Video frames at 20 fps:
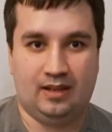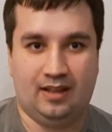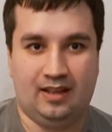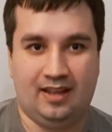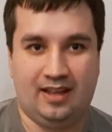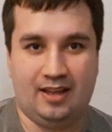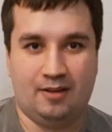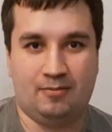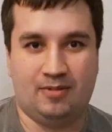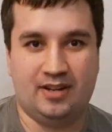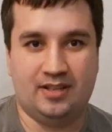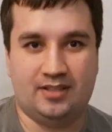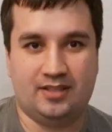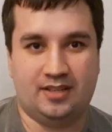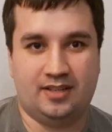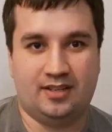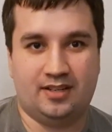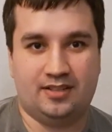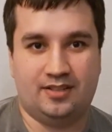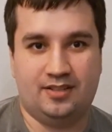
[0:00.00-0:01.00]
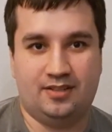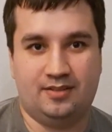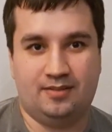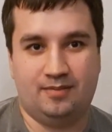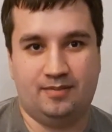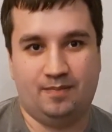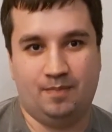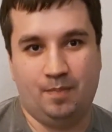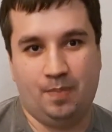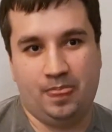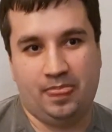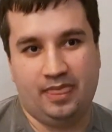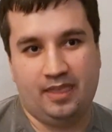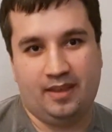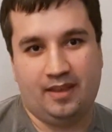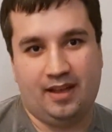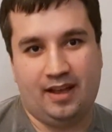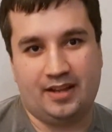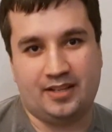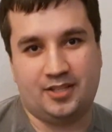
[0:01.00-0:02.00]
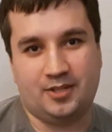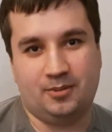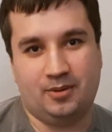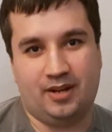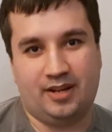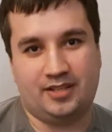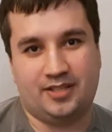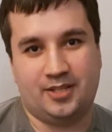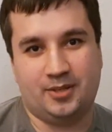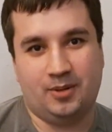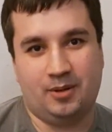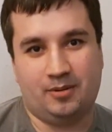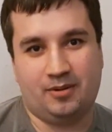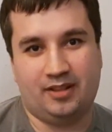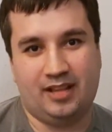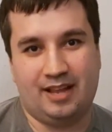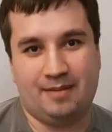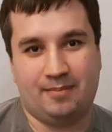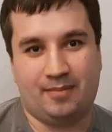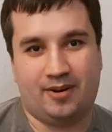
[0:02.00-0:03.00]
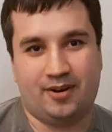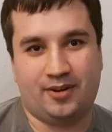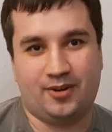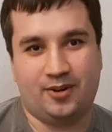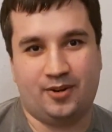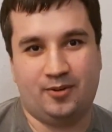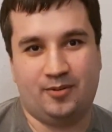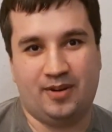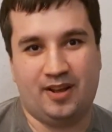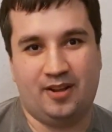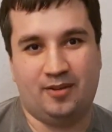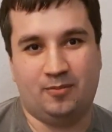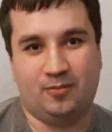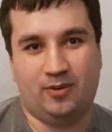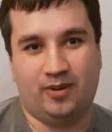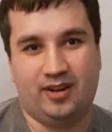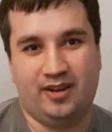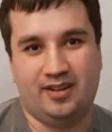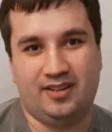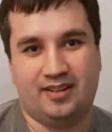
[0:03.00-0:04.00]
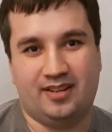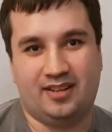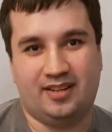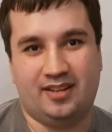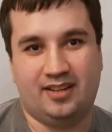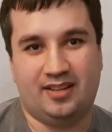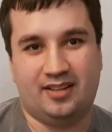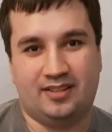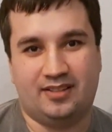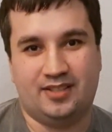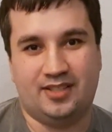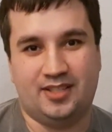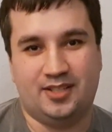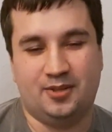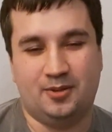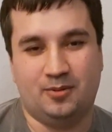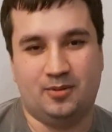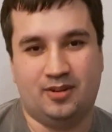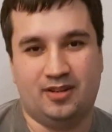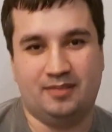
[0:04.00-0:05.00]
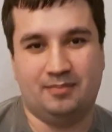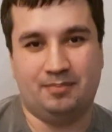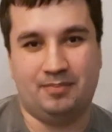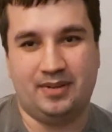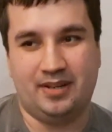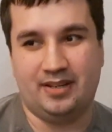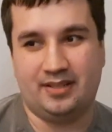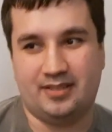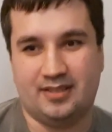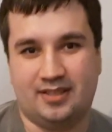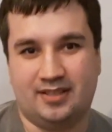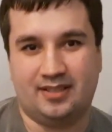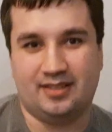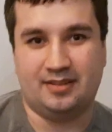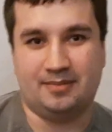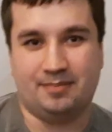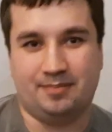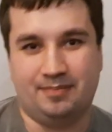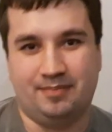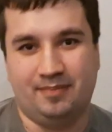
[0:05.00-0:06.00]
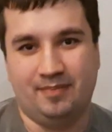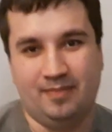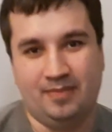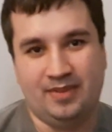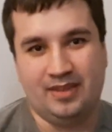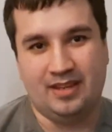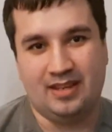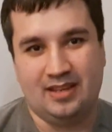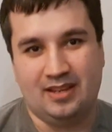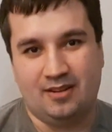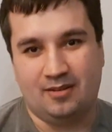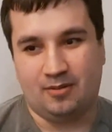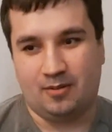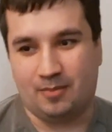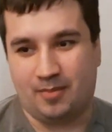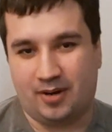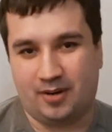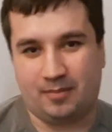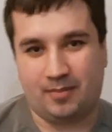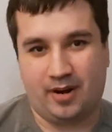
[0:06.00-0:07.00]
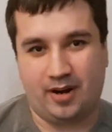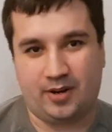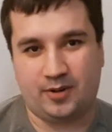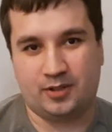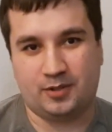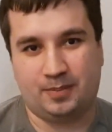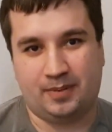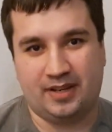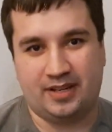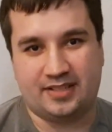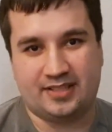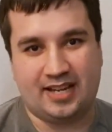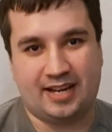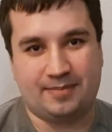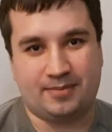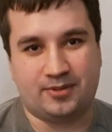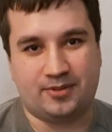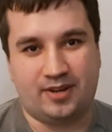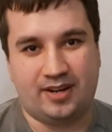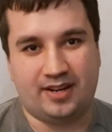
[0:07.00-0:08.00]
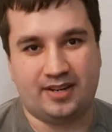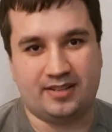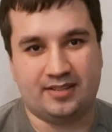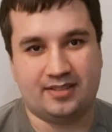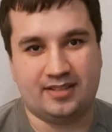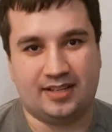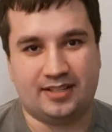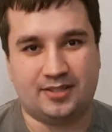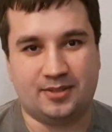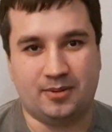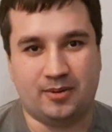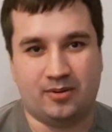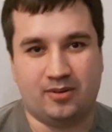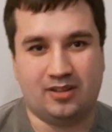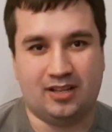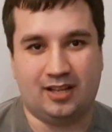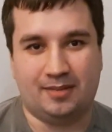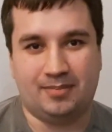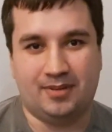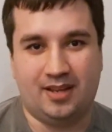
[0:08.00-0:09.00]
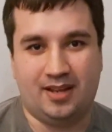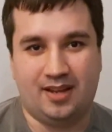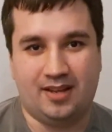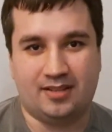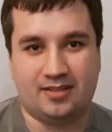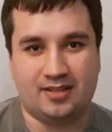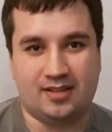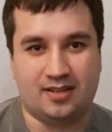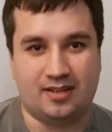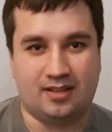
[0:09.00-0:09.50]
I went I 2-up clapped Marco round 1. 2-1 beat. Marco was playing Cyber Dragons. I 2-up clapped that.